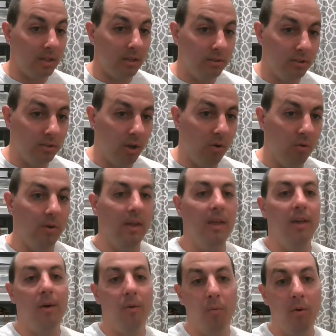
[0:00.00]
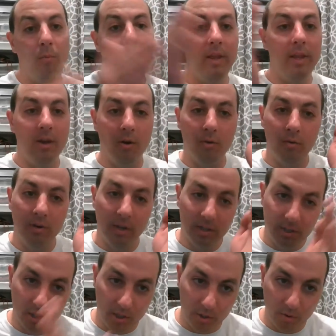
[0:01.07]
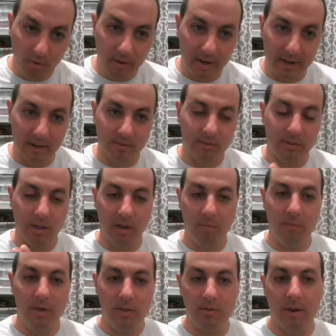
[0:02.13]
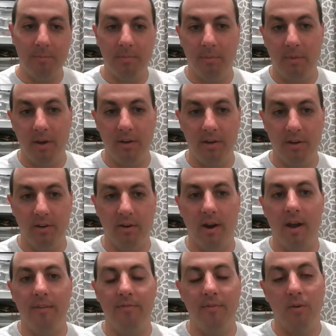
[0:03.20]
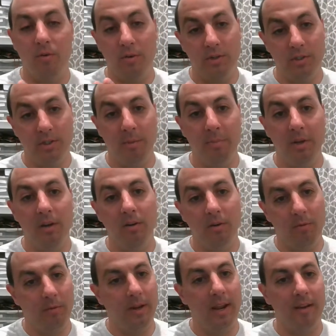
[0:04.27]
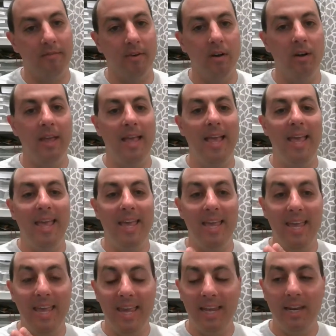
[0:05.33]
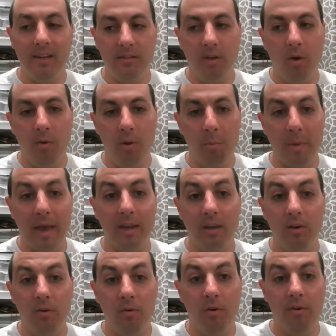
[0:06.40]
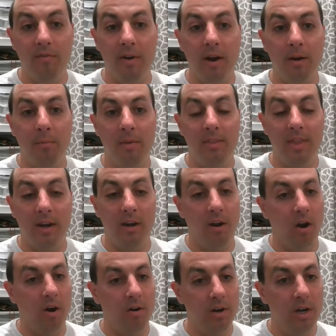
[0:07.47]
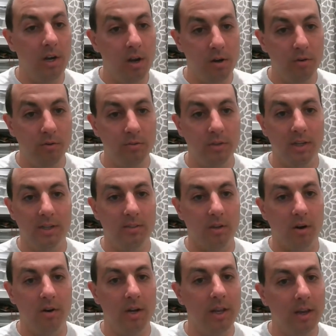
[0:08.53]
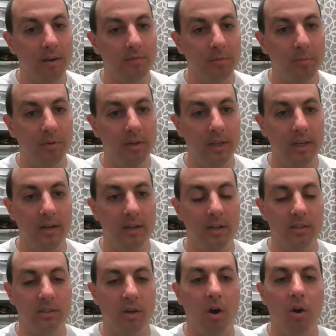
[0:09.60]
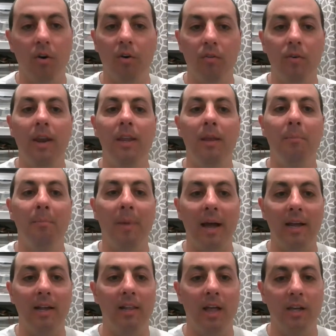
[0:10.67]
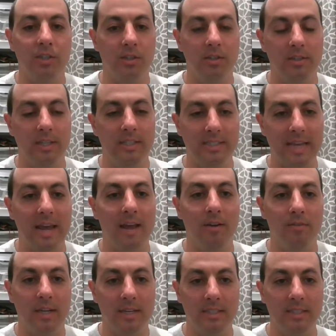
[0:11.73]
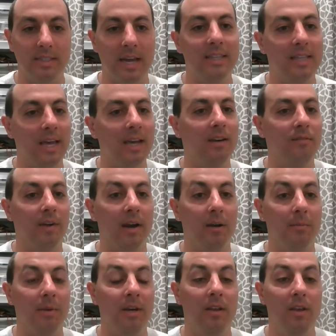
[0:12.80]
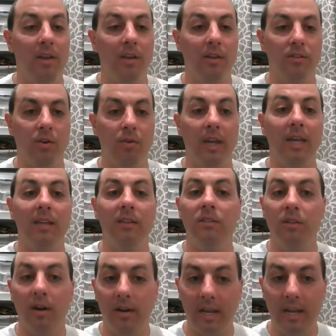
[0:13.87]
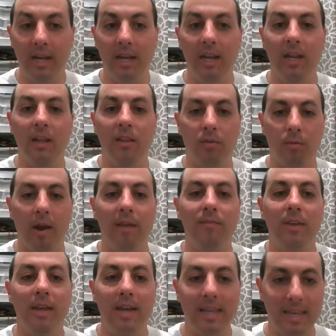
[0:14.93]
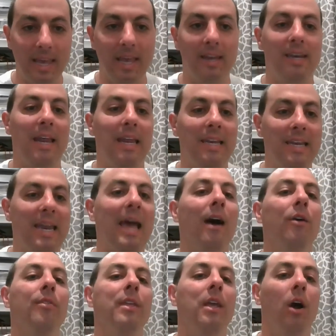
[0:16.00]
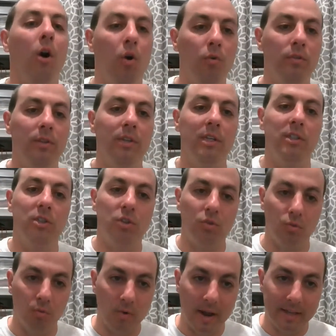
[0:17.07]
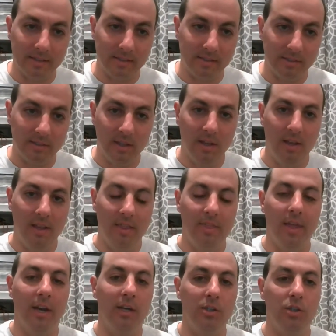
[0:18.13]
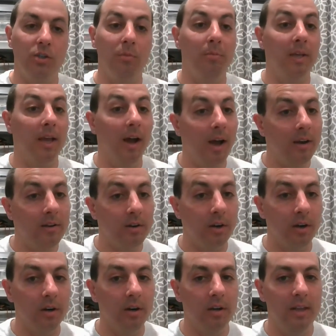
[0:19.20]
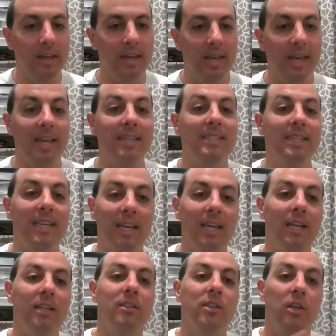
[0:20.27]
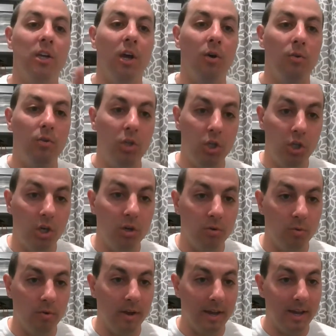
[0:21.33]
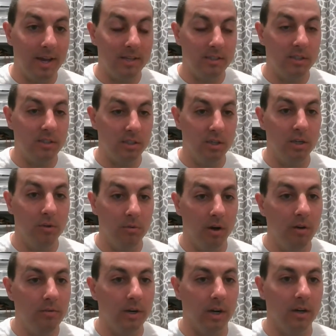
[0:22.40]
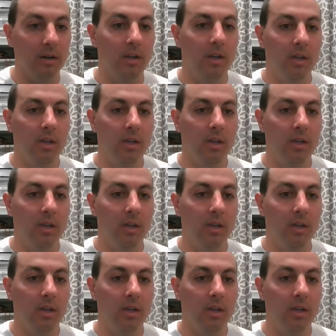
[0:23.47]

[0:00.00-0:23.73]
So when we go to your house and we drop the monitor off or ship it or whatever, it is going back into an environment that it already knows, it's already comfortable in, it's already biologically sound inside that environment. So it can start eating and thriving again. And now the only stress that it should be under is getting to know you as its new owner.